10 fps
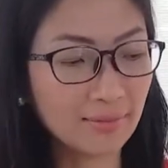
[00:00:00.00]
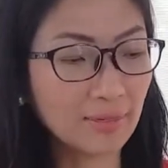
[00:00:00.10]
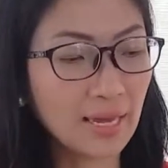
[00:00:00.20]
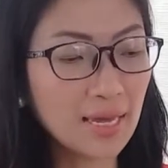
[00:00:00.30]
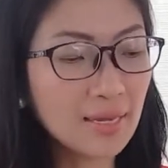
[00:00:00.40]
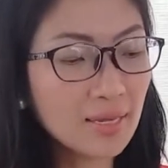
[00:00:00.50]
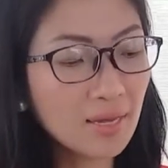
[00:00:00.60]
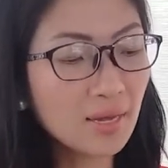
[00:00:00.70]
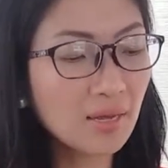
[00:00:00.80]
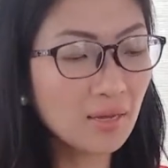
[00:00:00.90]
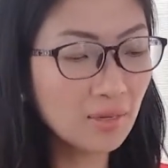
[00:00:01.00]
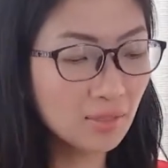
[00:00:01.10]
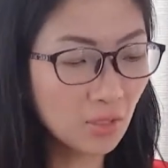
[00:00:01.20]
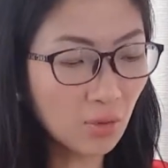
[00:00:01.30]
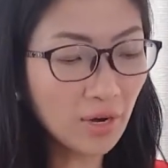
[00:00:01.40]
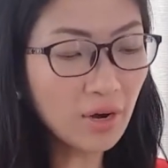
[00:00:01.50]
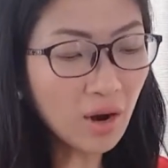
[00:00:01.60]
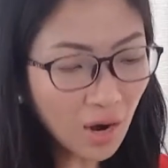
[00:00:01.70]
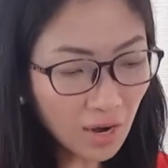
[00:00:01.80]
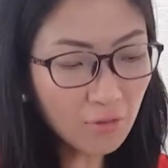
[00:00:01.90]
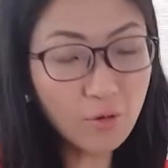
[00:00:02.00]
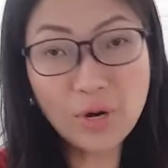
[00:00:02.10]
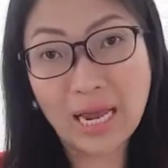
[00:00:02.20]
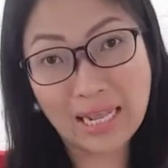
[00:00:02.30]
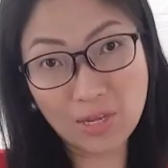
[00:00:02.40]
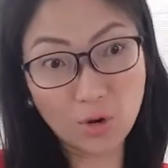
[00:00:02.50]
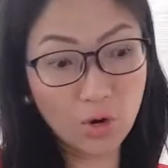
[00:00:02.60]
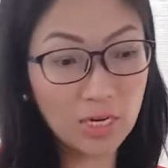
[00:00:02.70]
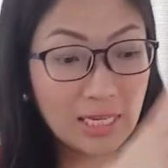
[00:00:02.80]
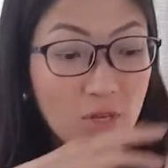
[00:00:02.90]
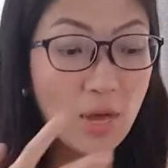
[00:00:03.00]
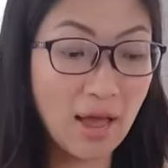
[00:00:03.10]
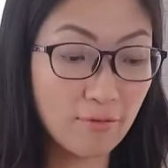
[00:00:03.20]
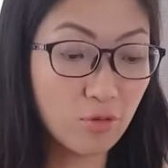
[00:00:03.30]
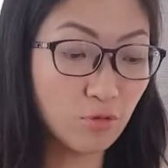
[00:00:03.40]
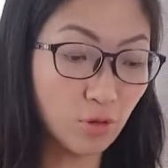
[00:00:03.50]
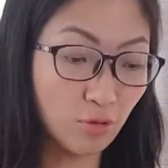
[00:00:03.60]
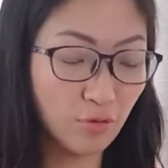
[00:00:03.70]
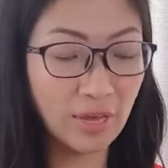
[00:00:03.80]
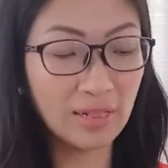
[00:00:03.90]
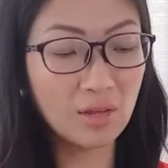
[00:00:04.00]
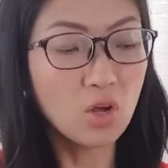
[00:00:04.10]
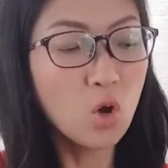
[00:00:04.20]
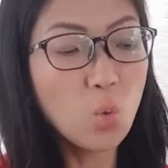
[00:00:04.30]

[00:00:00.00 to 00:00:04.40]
Okay? So there are 4 categories that you have to fulfill.